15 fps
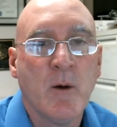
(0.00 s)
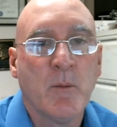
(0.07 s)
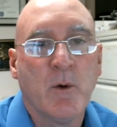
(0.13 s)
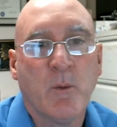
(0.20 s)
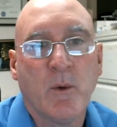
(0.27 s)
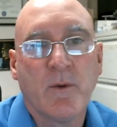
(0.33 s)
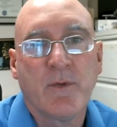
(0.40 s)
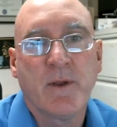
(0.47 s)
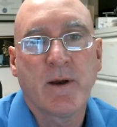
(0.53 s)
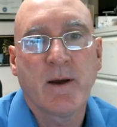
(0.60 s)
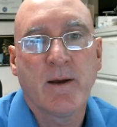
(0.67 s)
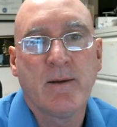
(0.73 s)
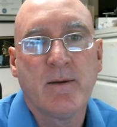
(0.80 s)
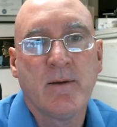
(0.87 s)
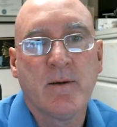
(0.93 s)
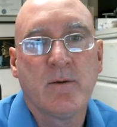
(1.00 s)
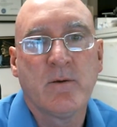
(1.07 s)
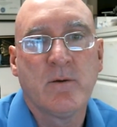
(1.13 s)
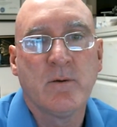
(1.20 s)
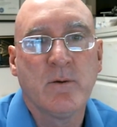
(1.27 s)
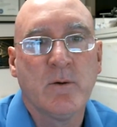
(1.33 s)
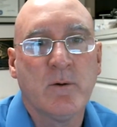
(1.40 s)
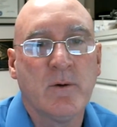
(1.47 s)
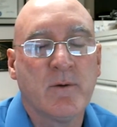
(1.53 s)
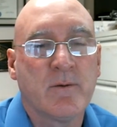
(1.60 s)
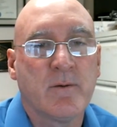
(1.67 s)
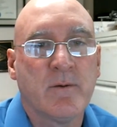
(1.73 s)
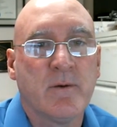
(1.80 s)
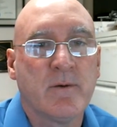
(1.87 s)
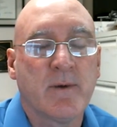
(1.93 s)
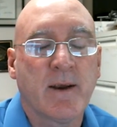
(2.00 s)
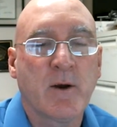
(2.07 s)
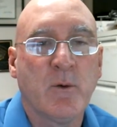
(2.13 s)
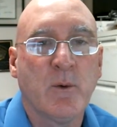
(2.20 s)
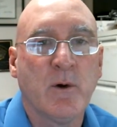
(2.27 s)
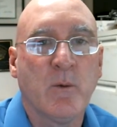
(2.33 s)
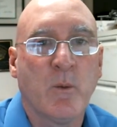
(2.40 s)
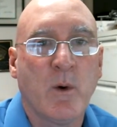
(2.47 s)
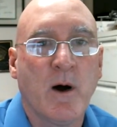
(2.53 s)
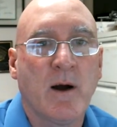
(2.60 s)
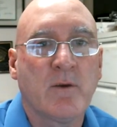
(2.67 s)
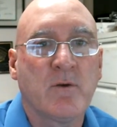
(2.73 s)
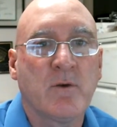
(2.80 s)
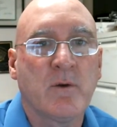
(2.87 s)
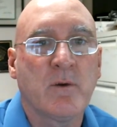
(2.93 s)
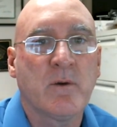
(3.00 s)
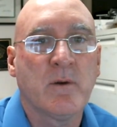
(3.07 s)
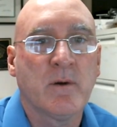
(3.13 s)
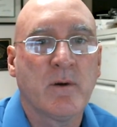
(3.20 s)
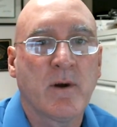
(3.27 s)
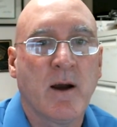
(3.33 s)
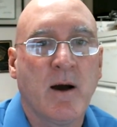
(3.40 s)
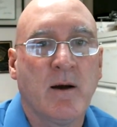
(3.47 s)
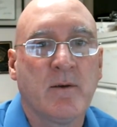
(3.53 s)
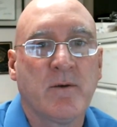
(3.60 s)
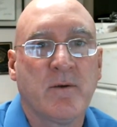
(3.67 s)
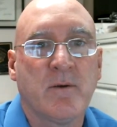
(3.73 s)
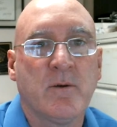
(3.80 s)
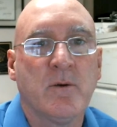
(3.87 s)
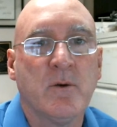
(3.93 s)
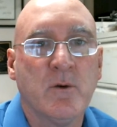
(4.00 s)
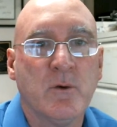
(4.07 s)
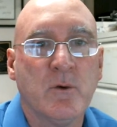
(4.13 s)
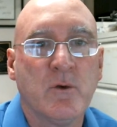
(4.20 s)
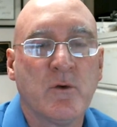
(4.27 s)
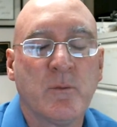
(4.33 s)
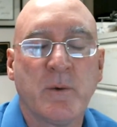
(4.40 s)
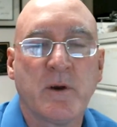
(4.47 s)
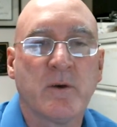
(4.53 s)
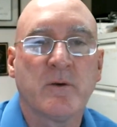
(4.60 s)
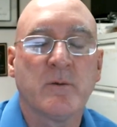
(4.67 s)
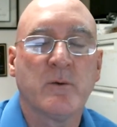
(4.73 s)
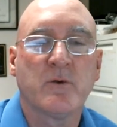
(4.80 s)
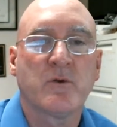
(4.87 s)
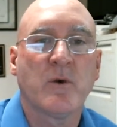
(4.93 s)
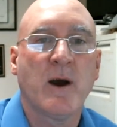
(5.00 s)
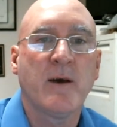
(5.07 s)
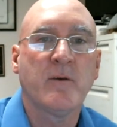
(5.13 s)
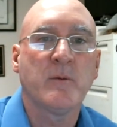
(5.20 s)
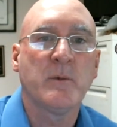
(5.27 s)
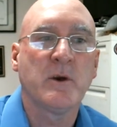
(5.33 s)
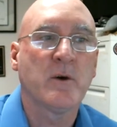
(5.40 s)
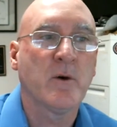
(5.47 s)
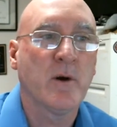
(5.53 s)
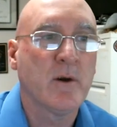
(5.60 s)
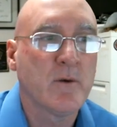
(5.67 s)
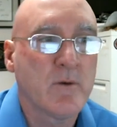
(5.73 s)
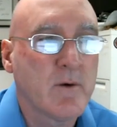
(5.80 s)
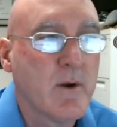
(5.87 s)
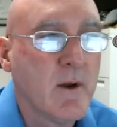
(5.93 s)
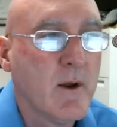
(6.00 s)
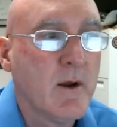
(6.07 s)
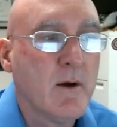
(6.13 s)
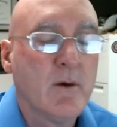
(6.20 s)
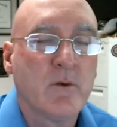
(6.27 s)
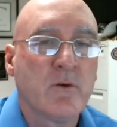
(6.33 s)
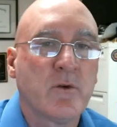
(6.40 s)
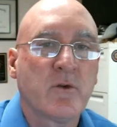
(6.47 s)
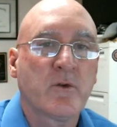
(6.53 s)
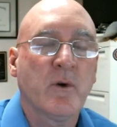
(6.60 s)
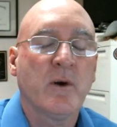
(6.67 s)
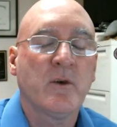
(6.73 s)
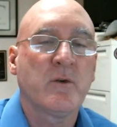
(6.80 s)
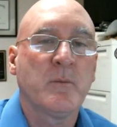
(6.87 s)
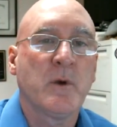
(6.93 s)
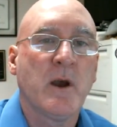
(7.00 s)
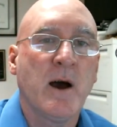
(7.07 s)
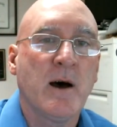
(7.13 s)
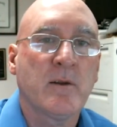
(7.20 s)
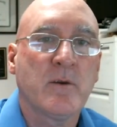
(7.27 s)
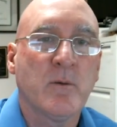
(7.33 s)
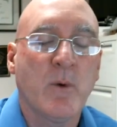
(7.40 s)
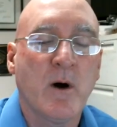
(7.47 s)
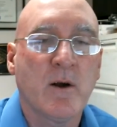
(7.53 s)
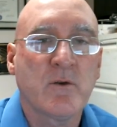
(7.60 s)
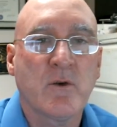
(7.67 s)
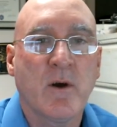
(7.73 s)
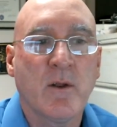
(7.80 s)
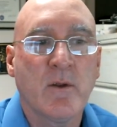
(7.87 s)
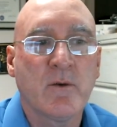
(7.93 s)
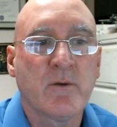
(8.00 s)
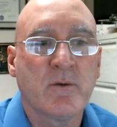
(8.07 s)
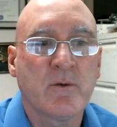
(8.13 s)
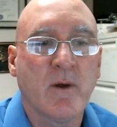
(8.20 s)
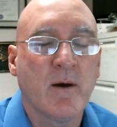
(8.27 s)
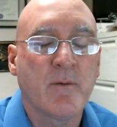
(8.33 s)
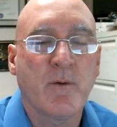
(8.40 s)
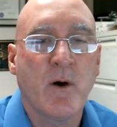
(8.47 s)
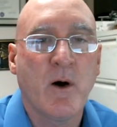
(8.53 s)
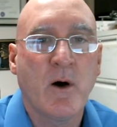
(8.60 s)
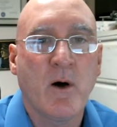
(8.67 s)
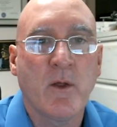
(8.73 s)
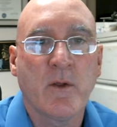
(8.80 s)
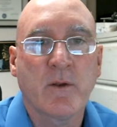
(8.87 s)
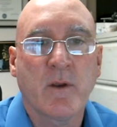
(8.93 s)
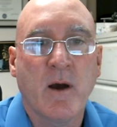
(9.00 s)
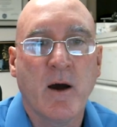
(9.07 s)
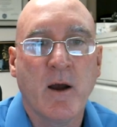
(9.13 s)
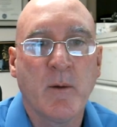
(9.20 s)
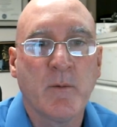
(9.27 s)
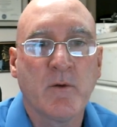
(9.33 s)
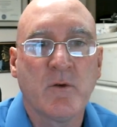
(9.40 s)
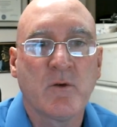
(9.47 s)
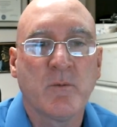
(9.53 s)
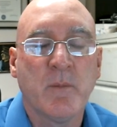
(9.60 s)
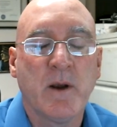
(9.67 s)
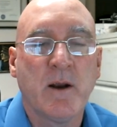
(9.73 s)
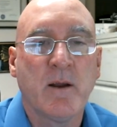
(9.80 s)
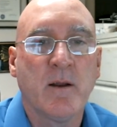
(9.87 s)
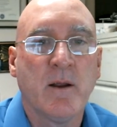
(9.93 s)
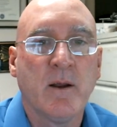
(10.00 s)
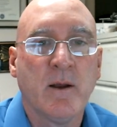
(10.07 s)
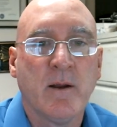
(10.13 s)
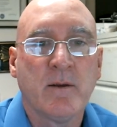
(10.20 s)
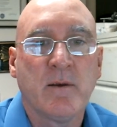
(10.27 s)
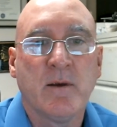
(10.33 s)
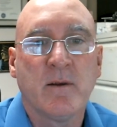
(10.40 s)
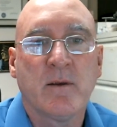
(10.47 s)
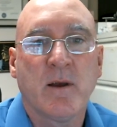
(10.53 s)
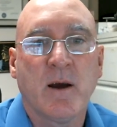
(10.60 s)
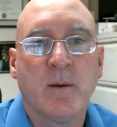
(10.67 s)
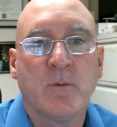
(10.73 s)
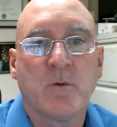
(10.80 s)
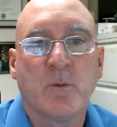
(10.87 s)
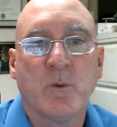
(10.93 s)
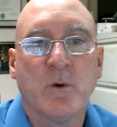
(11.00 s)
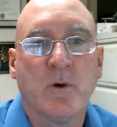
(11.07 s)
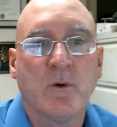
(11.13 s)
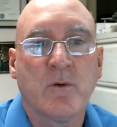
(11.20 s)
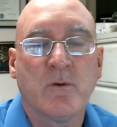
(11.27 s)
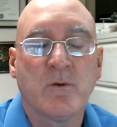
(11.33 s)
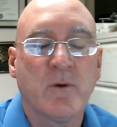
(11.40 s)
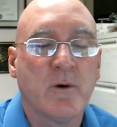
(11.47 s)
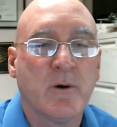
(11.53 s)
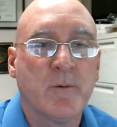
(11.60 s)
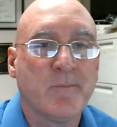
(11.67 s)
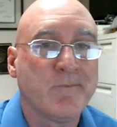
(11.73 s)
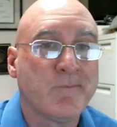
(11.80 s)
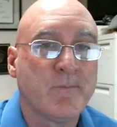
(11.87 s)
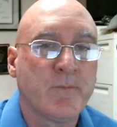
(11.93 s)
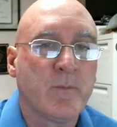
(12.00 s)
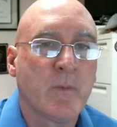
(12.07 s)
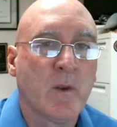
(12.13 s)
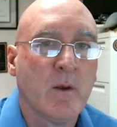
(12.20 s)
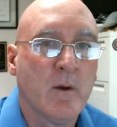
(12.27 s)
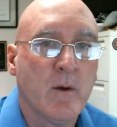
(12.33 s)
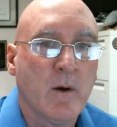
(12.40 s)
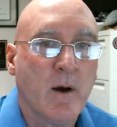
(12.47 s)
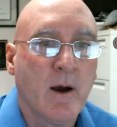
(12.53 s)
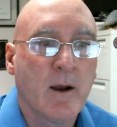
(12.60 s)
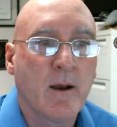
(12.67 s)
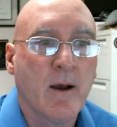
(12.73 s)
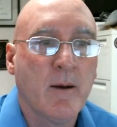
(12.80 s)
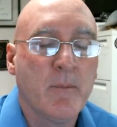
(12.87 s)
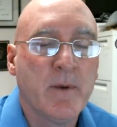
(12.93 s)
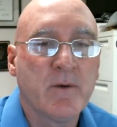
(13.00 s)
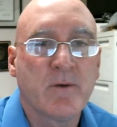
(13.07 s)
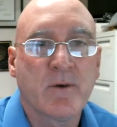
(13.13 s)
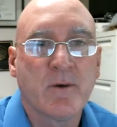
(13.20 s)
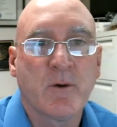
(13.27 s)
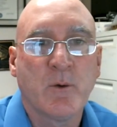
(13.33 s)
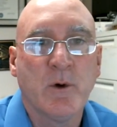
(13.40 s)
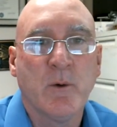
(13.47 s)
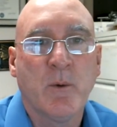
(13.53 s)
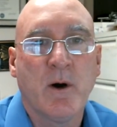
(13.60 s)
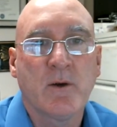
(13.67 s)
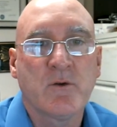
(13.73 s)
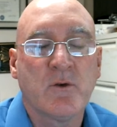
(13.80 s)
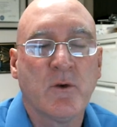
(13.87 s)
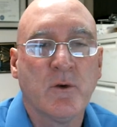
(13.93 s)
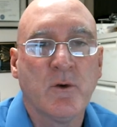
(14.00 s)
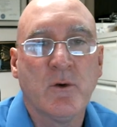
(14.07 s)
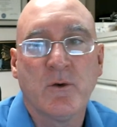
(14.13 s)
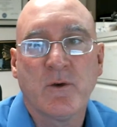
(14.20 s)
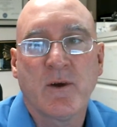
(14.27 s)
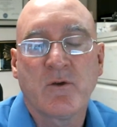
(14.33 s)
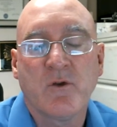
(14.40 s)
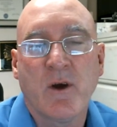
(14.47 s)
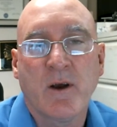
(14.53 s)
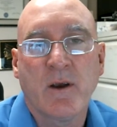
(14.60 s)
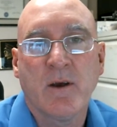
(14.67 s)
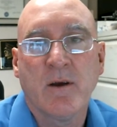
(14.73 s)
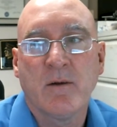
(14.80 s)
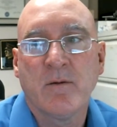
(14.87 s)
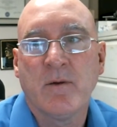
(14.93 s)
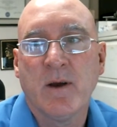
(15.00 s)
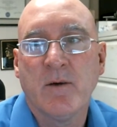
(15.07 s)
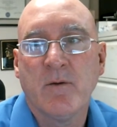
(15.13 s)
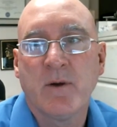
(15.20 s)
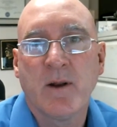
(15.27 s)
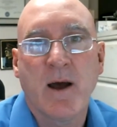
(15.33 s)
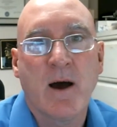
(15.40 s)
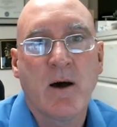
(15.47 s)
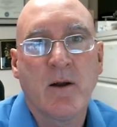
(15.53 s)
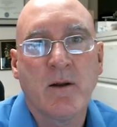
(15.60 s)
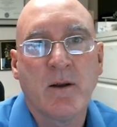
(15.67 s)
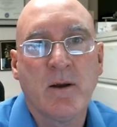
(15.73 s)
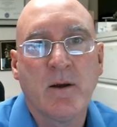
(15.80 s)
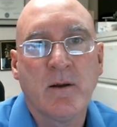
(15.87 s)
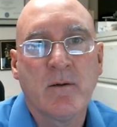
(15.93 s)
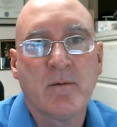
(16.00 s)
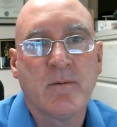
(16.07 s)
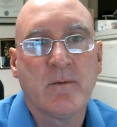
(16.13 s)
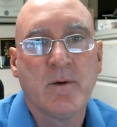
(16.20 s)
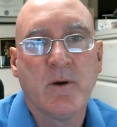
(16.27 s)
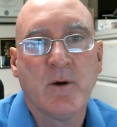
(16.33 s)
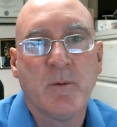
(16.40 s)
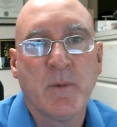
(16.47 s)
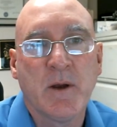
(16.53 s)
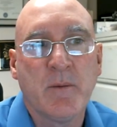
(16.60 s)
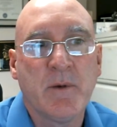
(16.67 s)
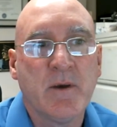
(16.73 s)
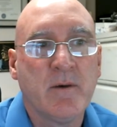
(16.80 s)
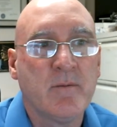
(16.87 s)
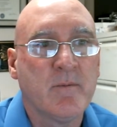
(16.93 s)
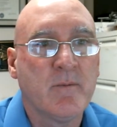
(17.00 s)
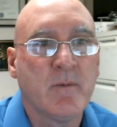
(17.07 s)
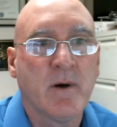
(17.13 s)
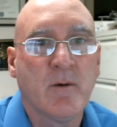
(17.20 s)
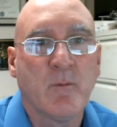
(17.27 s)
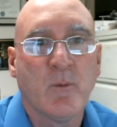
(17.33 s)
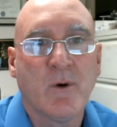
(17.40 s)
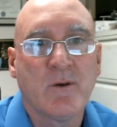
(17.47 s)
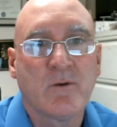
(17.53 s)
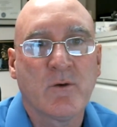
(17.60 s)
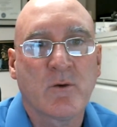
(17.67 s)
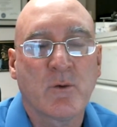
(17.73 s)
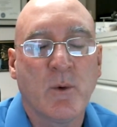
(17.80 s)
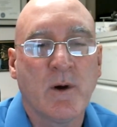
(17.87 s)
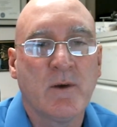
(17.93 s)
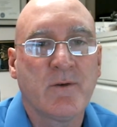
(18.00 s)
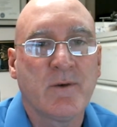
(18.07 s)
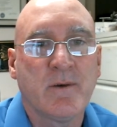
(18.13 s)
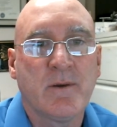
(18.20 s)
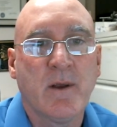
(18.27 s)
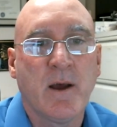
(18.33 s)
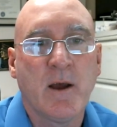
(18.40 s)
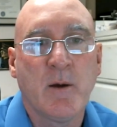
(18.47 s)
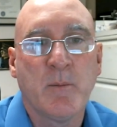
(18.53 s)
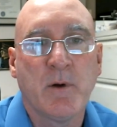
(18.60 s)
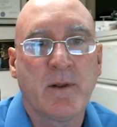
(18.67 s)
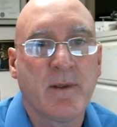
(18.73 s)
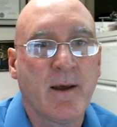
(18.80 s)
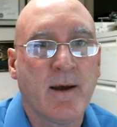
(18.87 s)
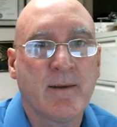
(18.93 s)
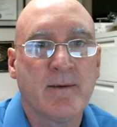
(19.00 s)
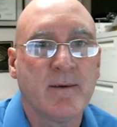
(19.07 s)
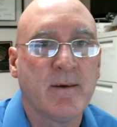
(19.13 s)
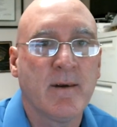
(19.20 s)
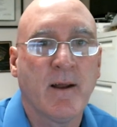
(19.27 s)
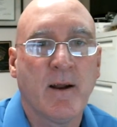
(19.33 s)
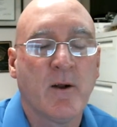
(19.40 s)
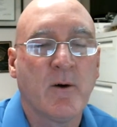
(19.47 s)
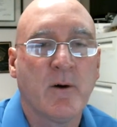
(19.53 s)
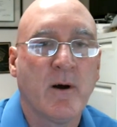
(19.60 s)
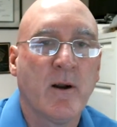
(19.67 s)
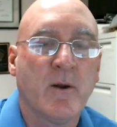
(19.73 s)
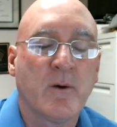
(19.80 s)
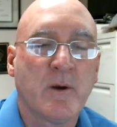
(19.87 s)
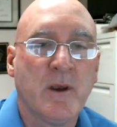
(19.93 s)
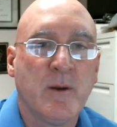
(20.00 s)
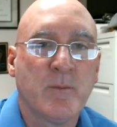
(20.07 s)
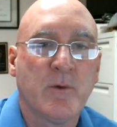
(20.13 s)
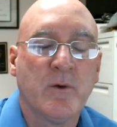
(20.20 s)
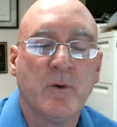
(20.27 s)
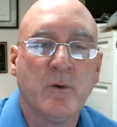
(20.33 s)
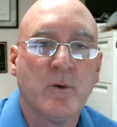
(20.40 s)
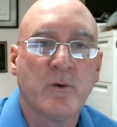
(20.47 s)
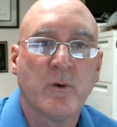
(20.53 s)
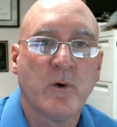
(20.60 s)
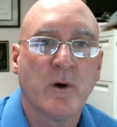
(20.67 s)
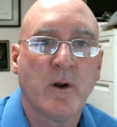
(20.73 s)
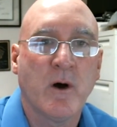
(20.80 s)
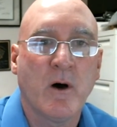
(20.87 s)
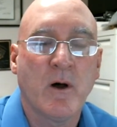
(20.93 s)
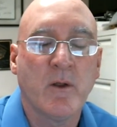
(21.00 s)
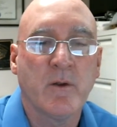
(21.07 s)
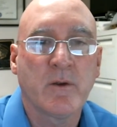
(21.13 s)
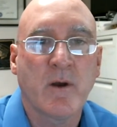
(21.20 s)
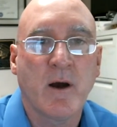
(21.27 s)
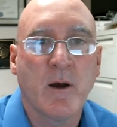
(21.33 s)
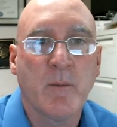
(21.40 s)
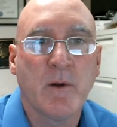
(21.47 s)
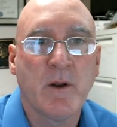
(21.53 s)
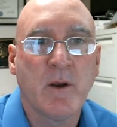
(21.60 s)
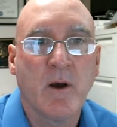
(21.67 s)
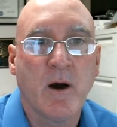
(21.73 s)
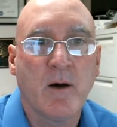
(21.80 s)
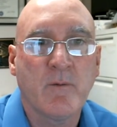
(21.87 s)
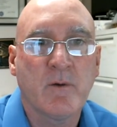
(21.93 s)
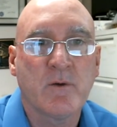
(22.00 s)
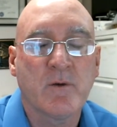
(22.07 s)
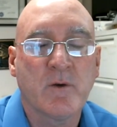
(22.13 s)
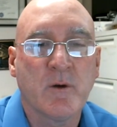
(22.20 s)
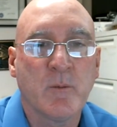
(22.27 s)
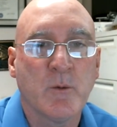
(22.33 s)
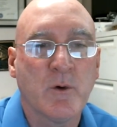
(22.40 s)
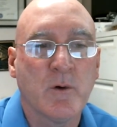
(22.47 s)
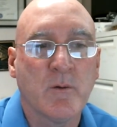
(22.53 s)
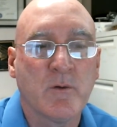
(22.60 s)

But one thing I did do is, is I quit watching constant news because it was driving me crazy. It was just stressing me out to watch all this stuff all the time and just made it 10 times worse. So I, I, basically quit watching the news. I'll check in every now and then, you know, maybe once or twice a day, but that's it. I don't I don't keep the news on all the time in the office anymore.